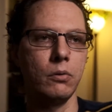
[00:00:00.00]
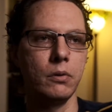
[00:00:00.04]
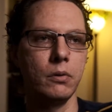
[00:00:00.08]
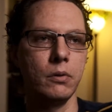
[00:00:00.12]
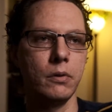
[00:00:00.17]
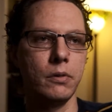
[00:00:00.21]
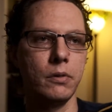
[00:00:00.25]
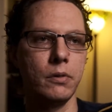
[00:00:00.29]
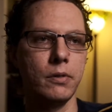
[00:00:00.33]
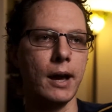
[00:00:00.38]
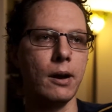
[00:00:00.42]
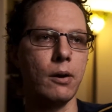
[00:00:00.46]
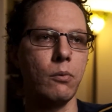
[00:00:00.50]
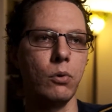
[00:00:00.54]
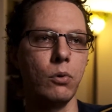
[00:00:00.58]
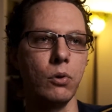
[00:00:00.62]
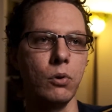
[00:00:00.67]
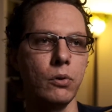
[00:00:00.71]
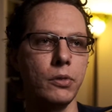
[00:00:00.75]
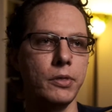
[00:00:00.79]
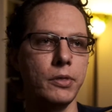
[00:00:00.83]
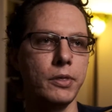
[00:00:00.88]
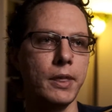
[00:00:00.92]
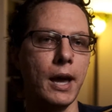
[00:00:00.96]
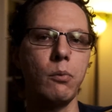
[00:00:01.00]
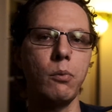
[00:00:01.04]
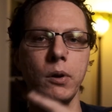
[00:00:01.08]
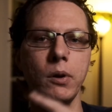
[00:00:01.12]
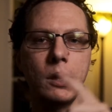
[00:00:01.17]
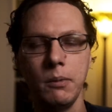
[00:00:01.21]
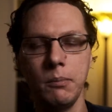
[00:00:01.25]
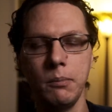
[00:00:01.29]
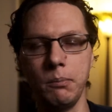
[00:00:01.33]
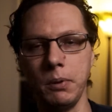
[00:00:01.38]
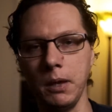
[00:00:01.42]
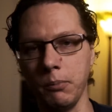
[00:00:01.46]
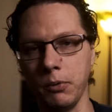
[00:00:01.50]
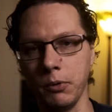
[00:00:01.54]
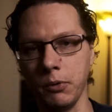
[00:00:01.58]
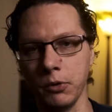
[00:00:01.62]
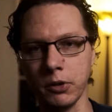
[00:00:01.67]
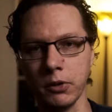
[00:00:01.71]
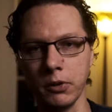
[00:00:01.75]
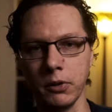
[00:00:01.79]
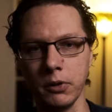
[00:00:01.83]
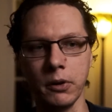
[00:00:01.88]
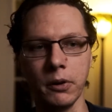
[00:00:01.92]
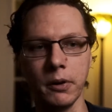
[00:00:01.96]
that will get people
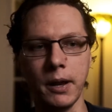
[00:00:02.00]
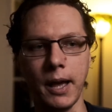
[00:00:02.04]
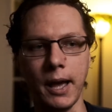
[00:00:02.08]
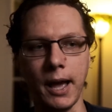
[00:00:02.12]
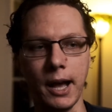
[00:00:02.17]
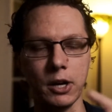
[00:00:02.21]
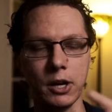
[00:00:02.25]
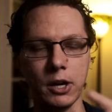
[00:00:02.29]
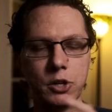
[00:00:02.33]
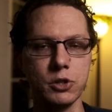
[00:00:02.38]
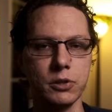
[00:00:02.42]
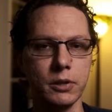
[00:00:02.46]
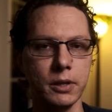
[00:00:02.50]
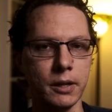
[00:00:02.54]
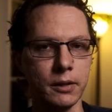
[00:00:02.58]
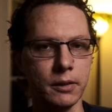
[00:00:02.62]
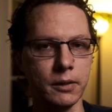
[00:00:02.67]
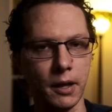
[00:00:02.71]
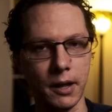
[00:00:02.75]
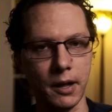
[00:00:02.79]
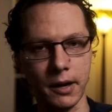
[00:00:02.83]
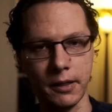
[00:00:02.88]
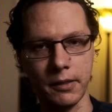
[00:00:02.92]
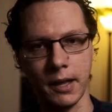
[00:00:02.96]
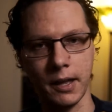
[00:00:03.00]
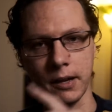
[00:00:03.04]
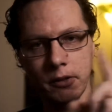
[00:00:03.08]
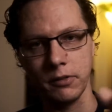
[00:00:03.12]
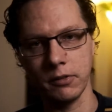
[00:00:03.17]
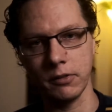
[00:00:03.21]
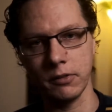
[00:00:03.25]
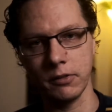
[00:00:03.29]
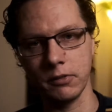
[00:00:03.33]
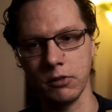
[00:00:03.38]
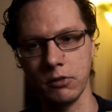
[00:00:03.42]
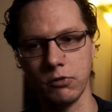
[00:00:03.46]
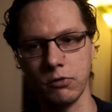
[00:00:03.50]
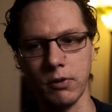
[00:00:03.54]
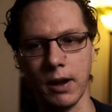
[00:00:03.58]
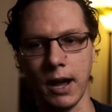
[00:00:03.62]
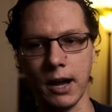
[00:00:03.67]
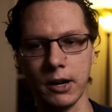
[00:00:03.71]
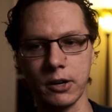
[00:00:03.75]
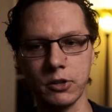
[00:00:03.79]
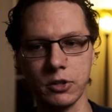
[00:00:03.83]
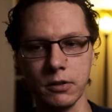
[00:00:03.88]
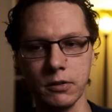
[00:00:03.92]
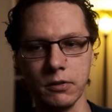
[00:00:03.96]
to learn. Actually, a lot of that is
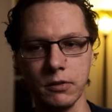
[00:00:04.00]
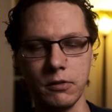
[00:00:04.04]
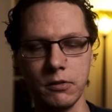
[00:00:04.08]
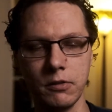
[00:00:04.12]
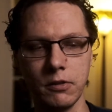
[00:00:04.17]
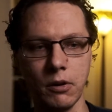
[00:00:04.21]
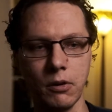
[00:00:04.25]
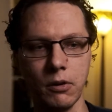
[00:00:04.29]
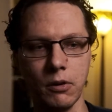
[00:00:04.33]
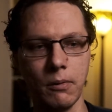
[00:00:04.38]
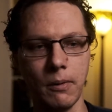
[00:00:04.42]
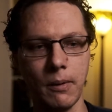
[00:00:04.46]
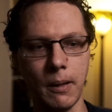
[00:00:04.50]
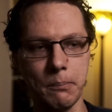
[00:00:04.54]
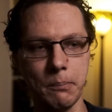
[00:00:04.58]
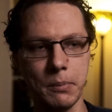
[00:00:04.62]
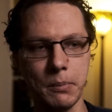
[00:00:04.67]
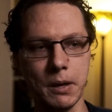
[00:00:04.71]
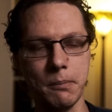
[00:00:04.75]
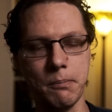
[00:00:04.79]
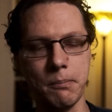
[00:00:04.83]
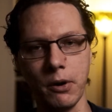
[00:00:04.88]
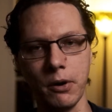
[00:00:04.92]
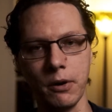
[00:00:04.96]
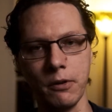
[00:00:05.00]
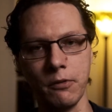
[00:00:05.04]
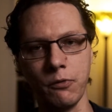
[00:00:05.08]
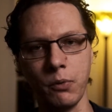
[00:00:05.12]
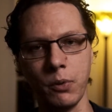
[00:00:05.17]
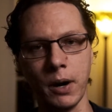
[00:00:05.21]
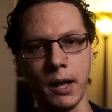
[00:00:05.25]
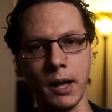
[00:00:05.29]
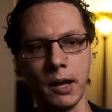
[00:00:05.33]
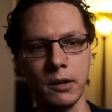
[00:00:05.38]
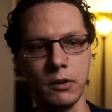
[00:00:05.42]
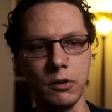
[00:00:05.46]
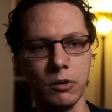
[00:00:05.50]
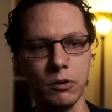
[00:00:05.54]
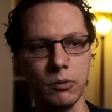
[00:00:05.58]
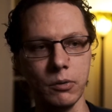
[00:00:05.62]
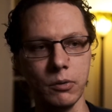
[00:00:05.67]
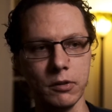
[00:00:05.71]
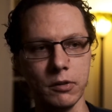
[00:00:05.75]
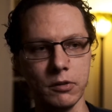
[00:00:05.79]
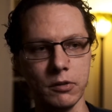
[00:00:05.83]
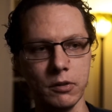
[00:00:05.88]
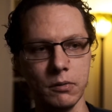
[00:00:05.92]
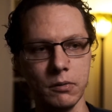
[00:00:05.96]
distractions. So a big part of what I do
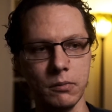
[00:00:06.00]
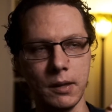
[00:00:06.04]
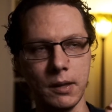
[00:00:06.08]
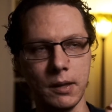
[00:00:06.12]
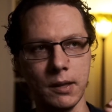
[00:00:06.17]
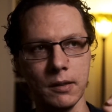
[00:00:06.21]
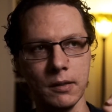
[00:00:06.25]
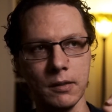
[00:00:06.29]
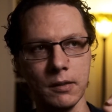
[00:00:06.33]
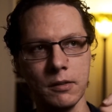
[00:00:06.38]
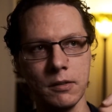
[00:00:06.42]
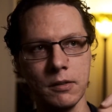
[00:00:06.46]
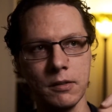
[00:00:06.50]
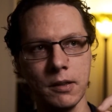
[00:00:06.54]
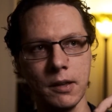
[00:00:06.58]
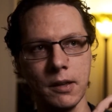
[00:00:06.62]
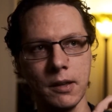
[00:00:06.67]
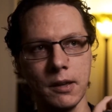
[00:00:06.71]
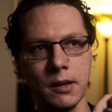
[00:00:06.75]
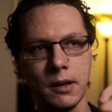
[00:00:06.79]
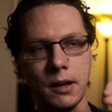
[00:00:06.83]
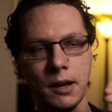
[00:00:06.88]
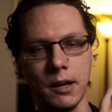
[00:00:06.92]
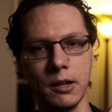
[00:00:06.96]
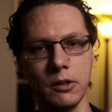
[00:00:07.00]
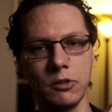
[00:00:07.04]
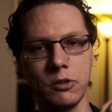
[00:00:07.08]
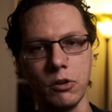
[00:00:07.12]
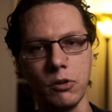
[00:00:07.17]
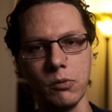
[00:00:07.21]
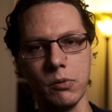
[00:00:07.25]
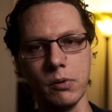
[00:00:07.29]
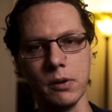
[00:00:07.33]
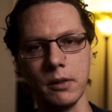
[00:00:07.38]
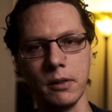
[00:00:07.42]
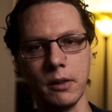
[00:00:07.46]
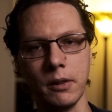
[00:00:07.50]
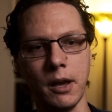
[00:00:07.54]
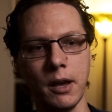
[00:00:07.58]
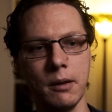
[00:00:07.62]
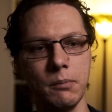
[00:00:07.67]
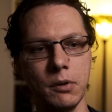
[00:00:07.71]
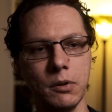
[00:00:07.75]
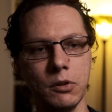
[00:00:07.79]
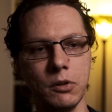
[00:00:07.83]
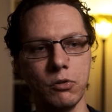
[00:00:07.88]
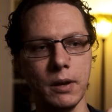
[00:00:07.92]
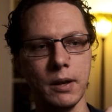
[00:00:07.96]
is kind of towing the
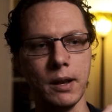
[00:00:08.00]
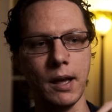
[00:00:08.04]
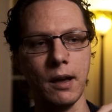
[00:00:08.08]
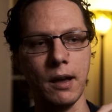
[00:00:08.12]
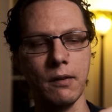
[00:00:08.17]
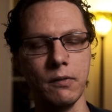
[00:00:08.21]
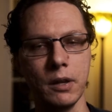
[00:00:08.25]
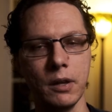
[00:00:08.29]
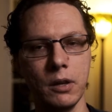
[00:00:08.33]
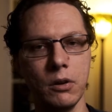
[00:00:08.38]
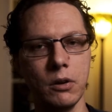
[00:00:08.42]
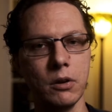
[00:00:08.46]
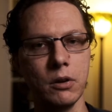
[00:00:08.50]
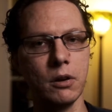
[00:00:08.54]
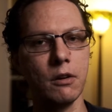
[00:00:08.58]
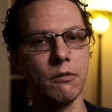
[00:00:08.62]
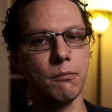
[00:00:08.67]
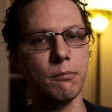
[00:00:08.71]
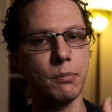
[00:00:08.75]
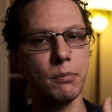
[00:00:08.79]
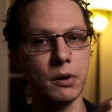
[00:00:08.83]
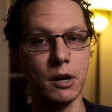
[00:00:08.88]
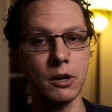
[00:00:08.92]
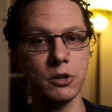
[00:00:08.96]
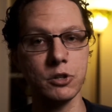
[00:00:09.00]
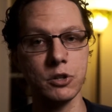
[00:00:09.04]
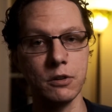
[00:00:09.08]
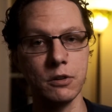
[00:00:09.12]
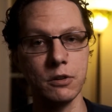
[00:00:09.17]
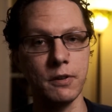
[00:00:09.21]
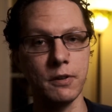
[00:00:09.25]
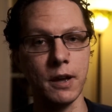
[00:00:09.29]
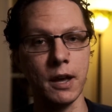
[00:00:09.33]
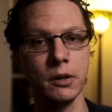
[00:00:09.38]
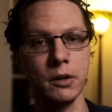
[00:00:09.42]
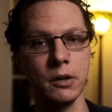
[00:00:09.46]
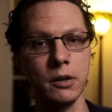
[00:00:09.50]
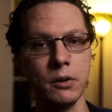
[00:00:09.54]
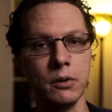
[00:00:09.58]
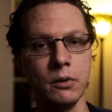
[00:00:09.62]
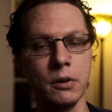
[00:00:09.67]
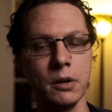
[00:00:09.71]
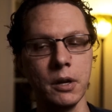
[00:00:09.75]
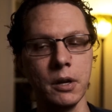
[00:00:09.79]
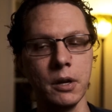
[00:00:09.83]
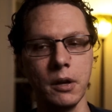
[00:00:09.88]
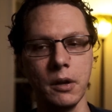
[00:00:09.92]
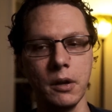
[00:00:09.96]
line between having good enough production
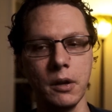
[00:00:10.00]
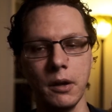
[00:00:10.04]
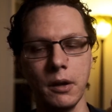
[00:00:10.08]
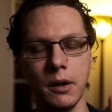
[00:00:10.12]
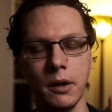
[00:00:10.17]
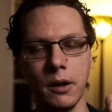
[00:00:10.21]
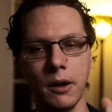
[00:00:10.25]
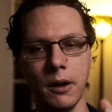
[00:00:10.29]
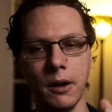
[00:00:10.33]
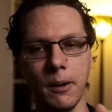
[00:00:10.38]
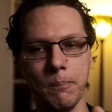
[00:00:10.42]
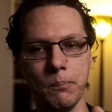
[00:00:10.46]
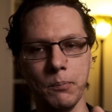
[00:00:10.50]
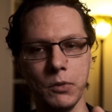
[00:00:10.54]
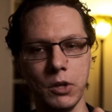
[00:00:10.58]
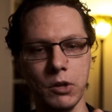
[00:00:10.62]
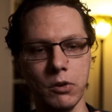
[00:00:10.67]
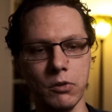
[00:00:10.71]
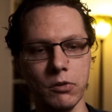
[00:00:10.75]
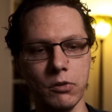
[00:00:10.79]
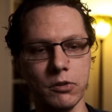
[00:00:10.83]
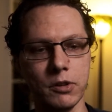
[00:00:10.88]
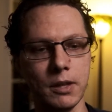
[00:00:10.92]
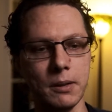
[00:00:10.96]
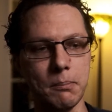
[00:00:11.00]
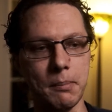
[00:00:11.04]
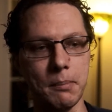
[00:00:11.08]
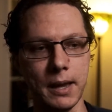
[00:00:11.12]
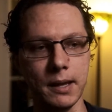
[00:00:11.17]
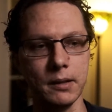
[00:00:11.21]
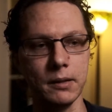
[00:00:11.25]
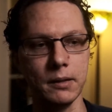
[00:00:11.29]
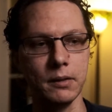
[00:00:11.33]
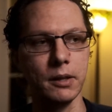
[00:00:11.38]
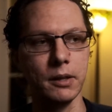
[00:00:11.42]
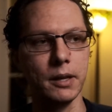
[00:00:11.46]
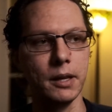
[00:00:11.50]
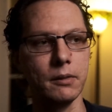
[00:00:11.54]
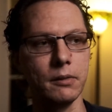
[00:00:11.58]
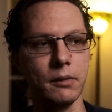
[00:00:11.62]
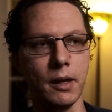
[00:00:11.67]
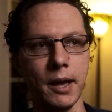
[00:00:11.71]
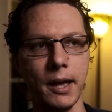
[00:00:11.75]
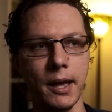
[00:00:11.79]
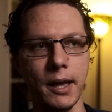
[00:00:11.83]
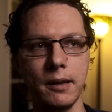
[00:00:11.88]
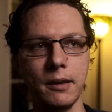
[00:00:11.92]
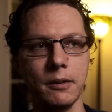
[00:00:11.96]
value, using mainly
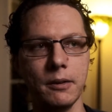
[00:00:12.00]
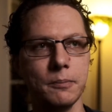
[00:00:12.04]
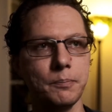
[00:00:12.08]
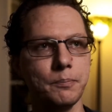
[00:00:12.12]
like